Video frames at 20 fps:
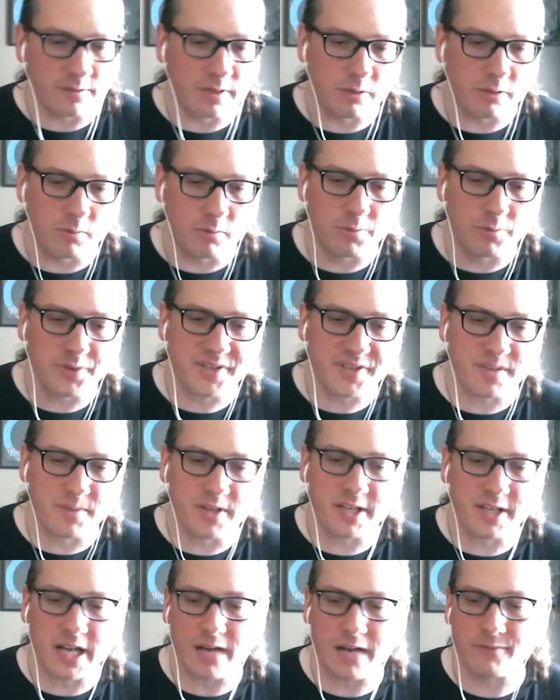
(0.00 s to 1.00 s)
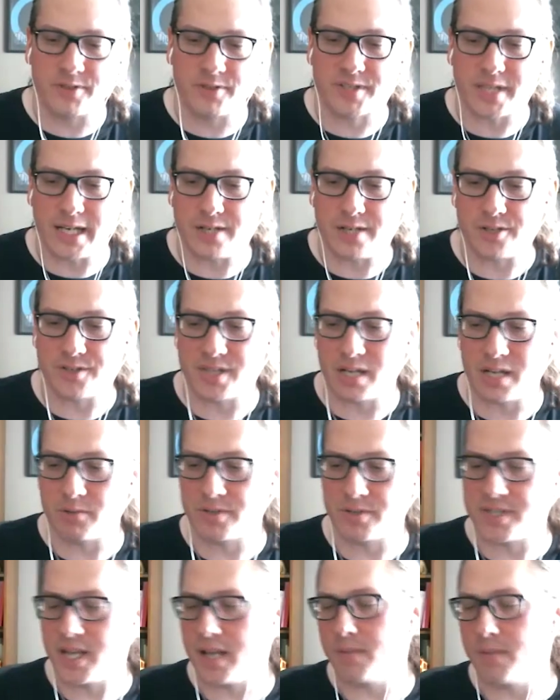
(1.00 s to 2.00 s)
You know, what were some of the conversations that
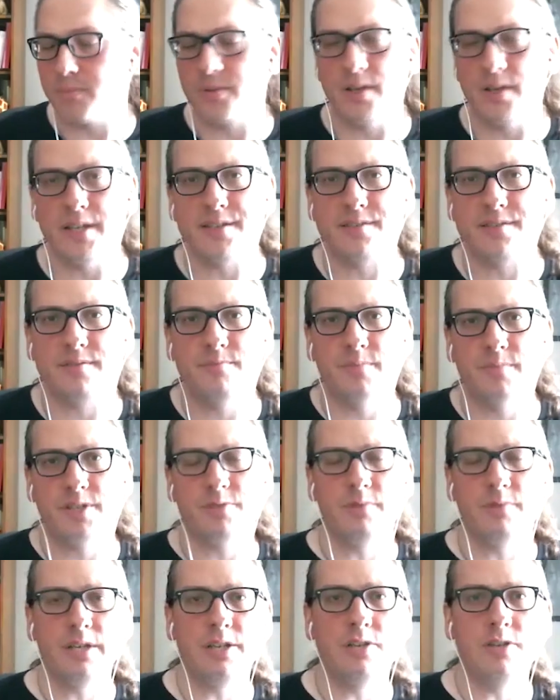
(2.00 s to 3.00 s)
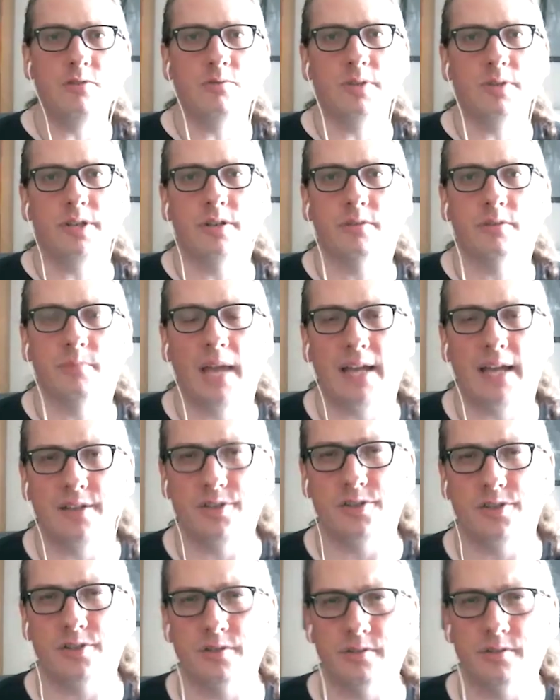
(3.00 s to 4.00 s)
were taking place between you and your
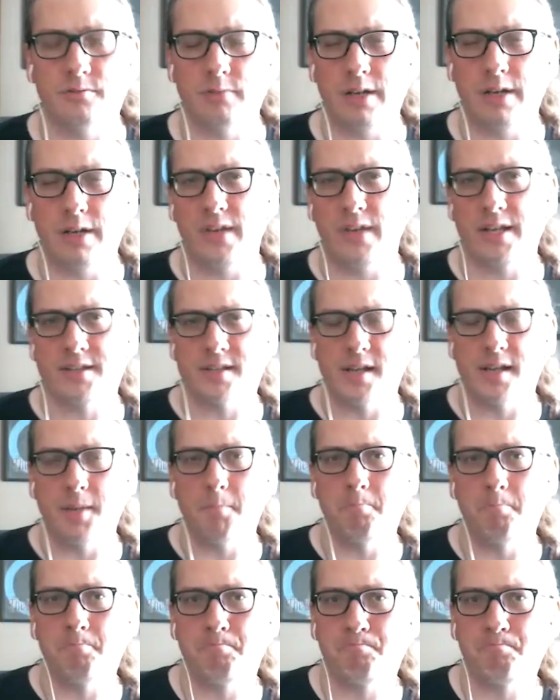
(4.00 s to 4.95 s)
manager around that time?